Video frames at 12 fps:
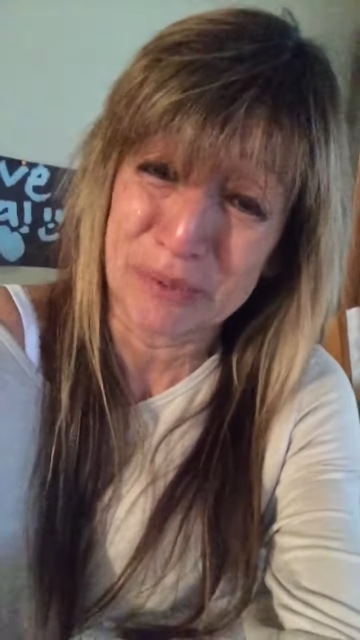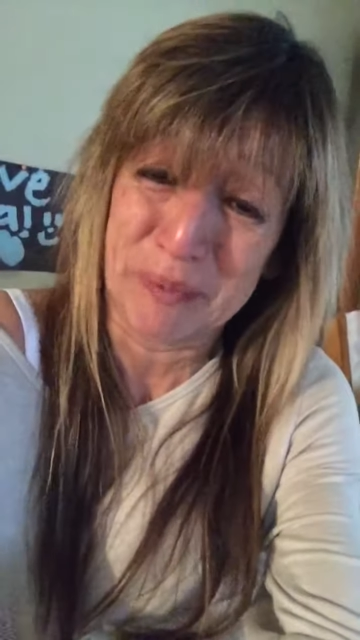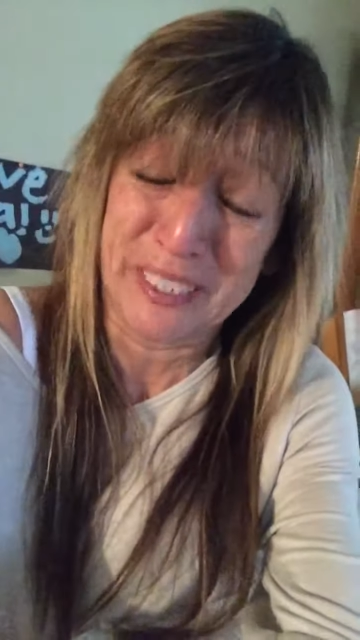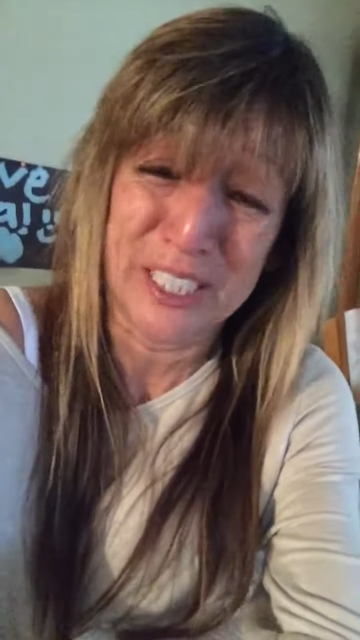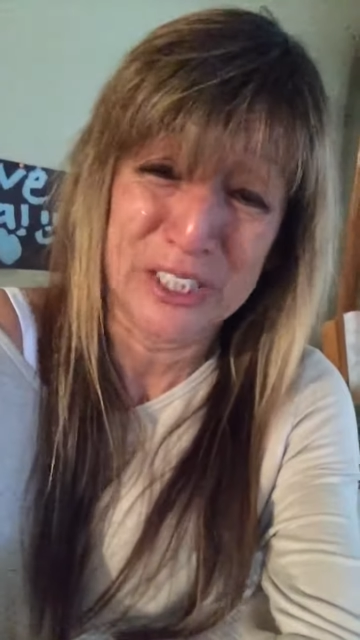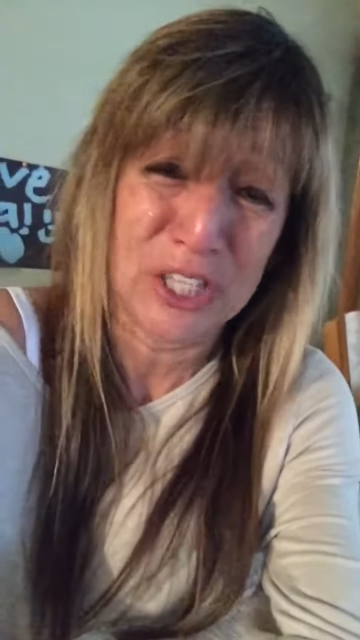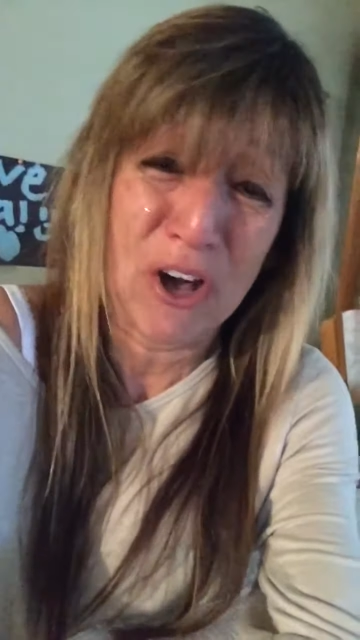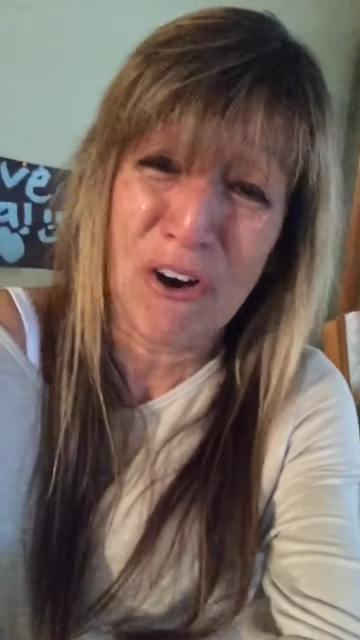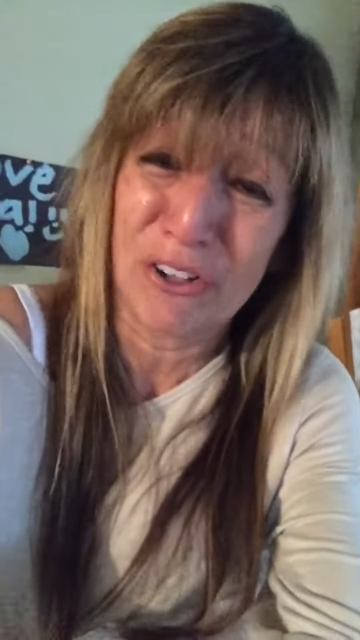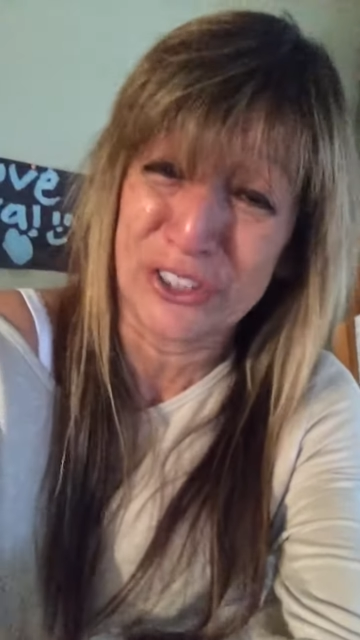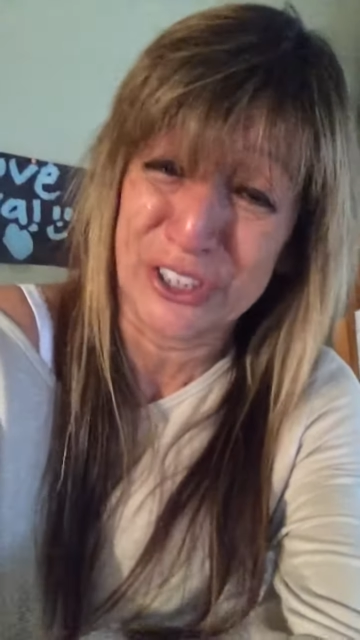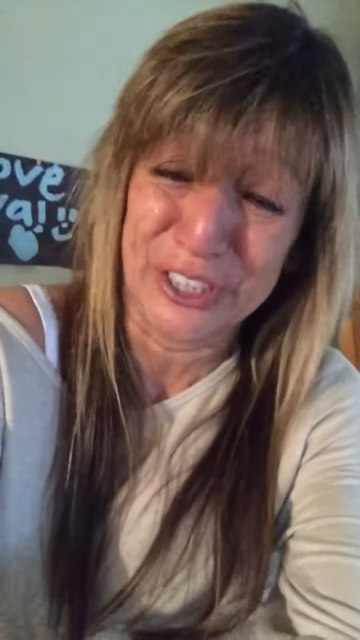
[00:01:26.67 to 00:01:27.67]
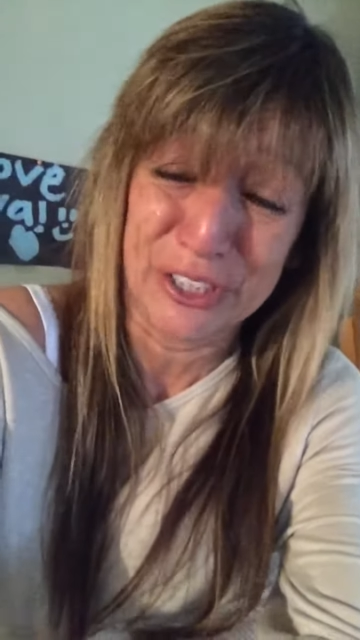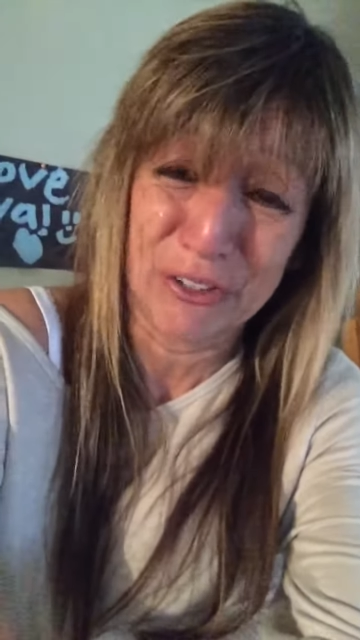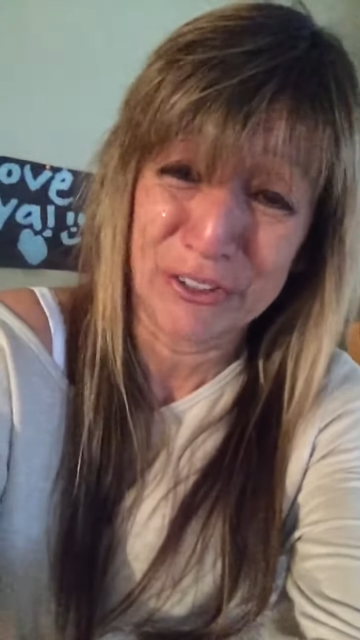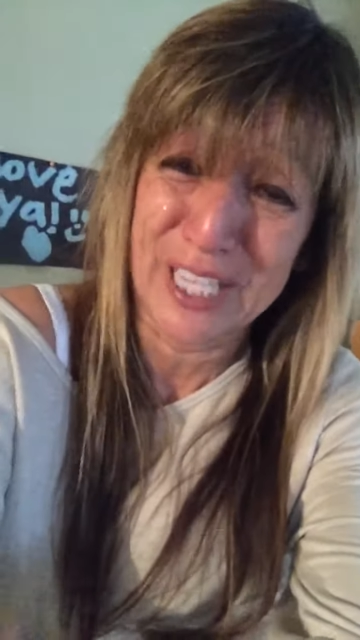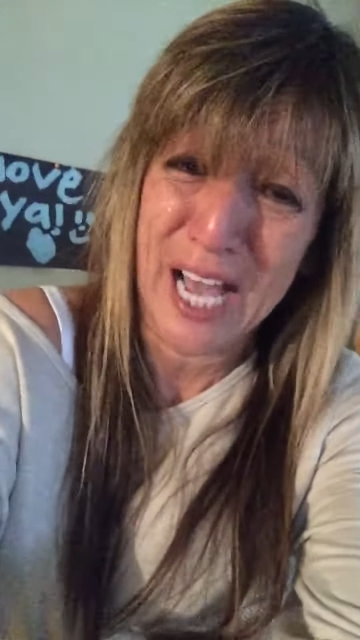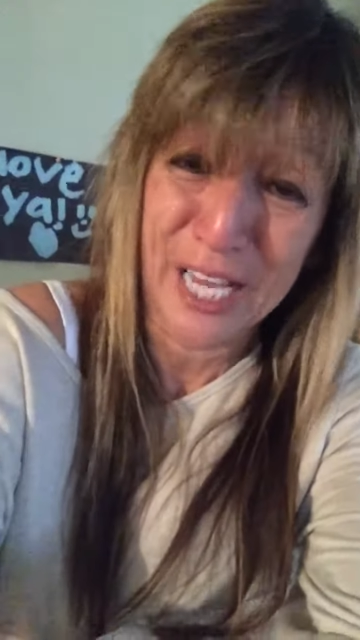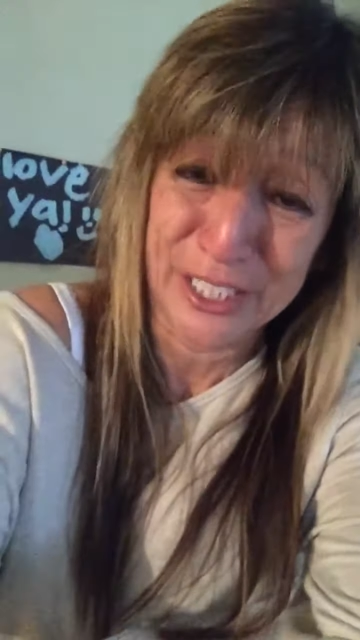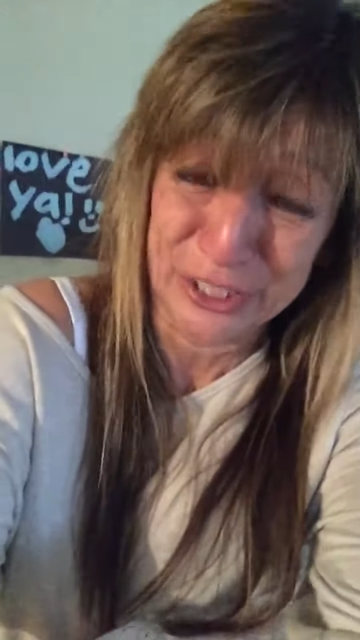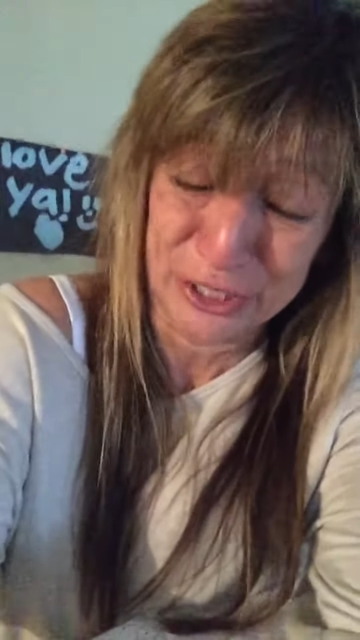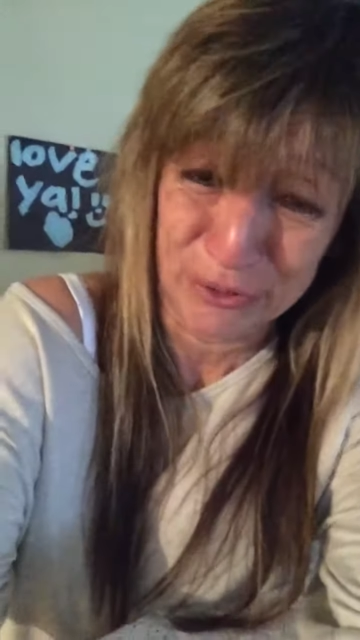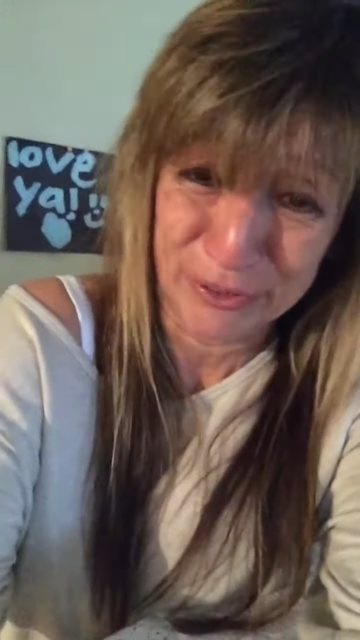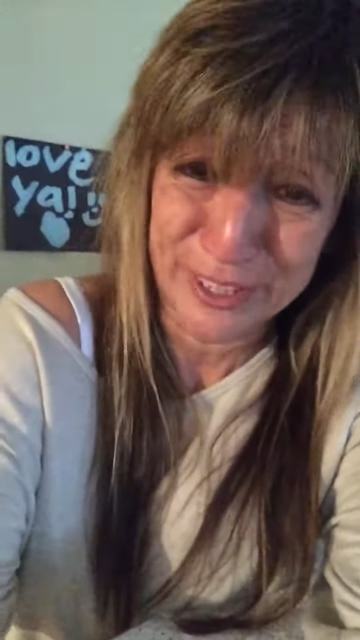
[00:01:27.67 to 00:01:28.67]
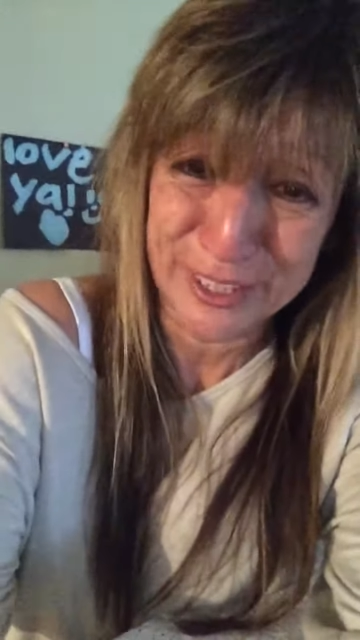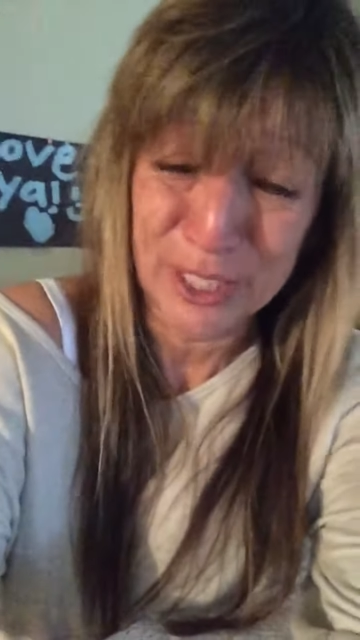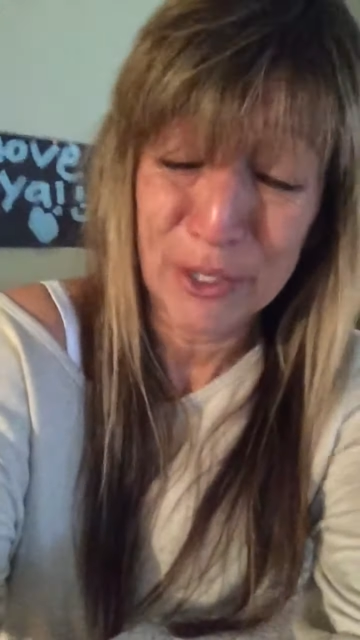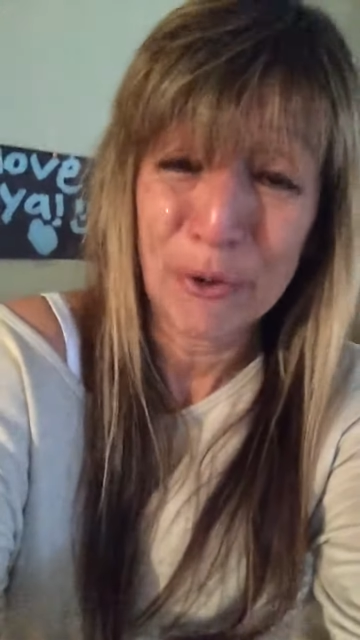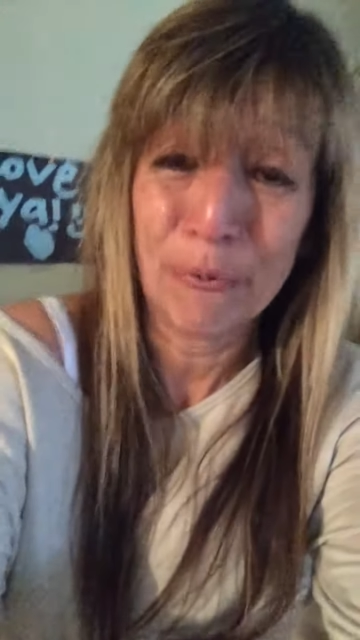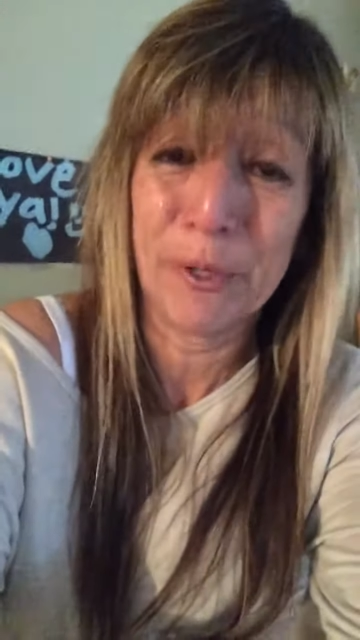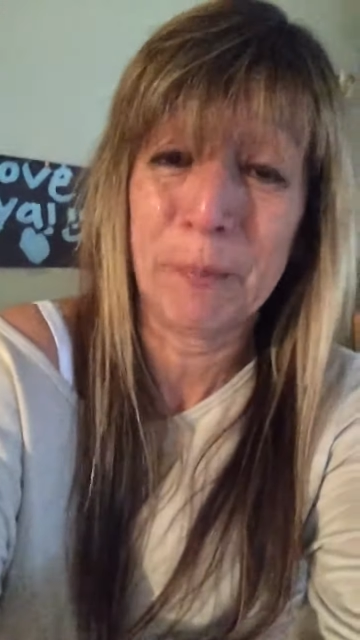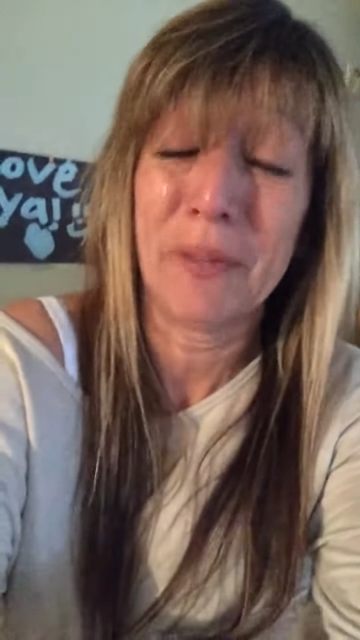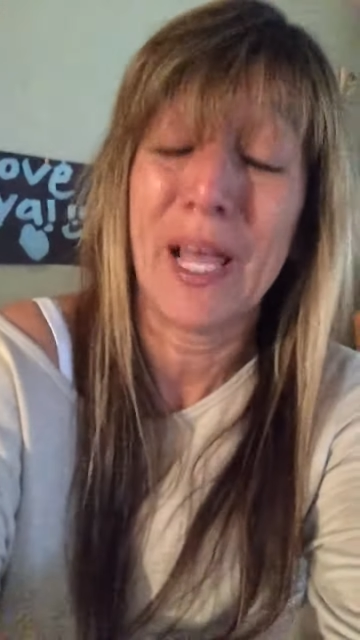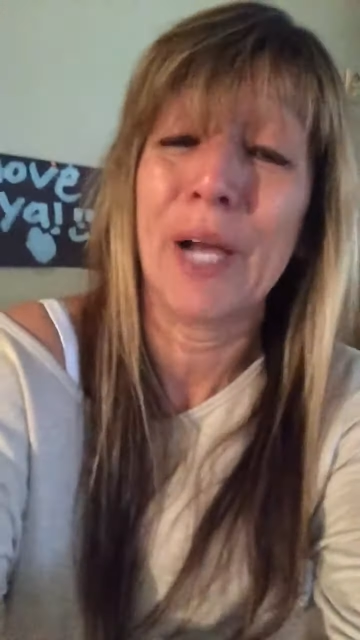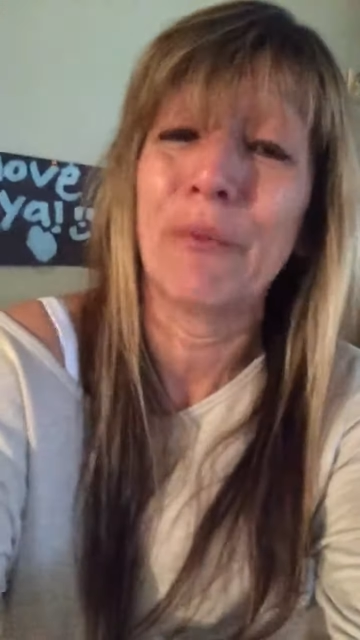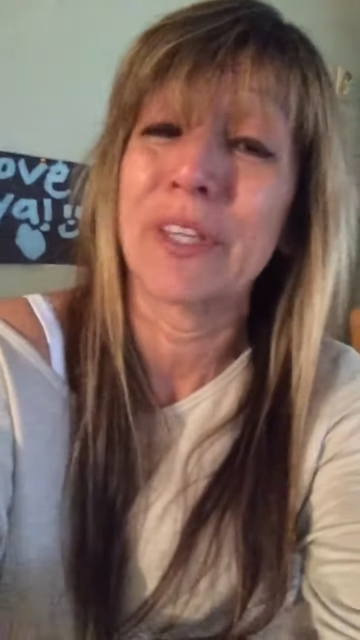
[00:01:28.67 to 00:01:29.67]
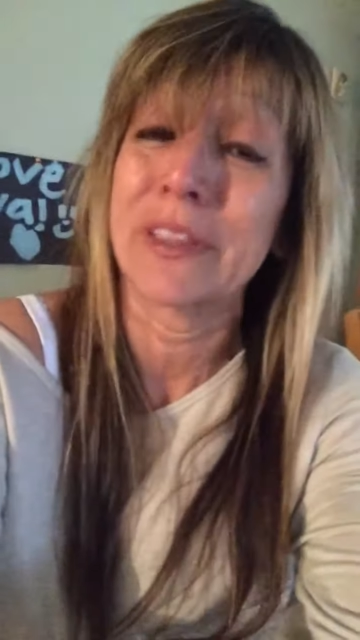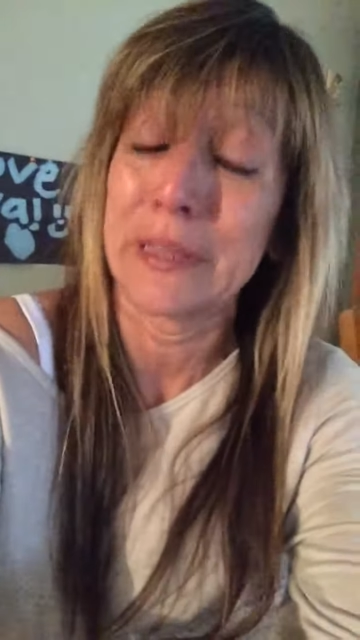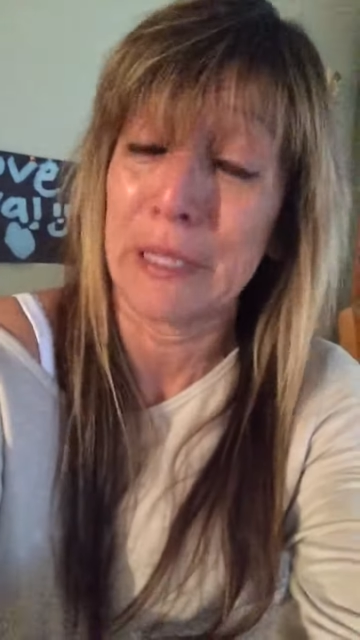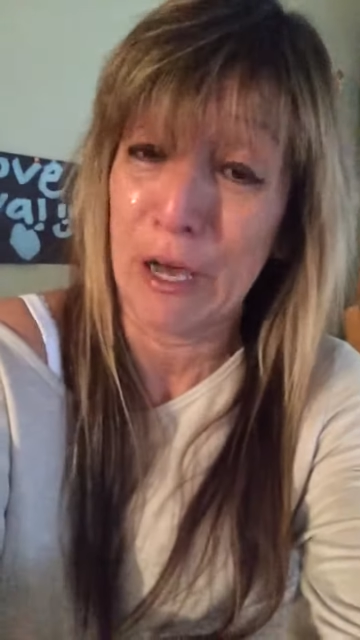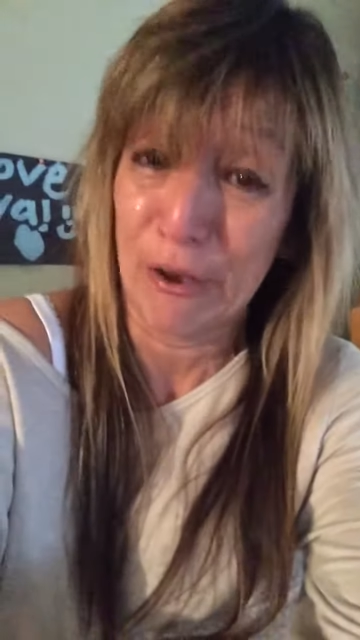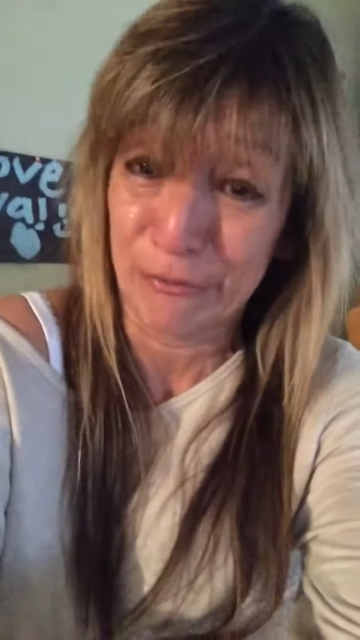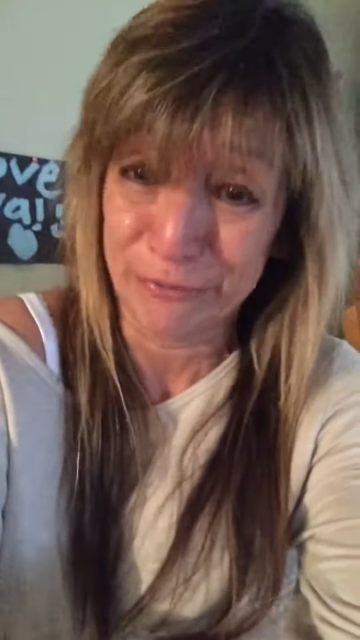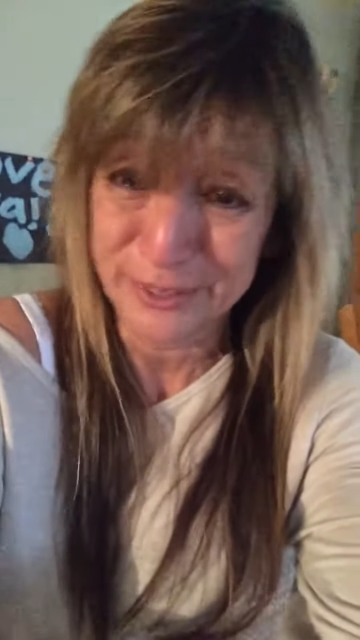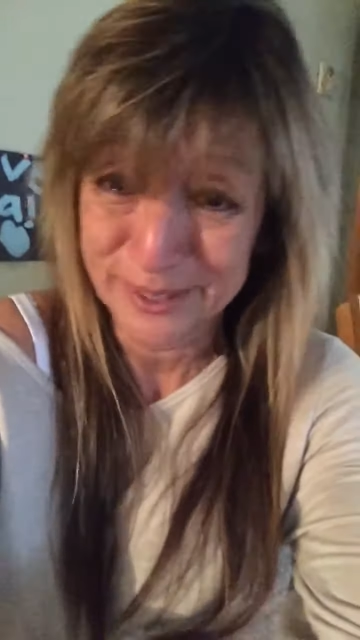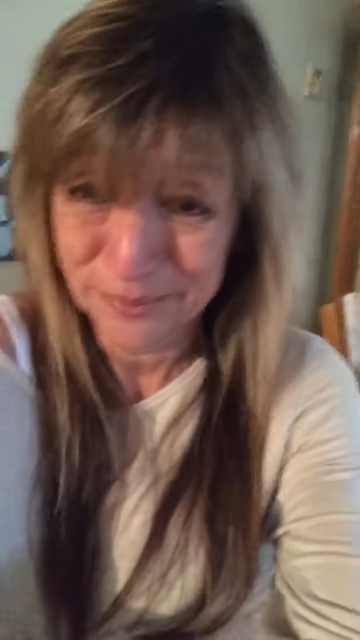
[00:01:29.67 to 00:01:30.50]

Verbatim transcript: because all she knows how to do is reply with love.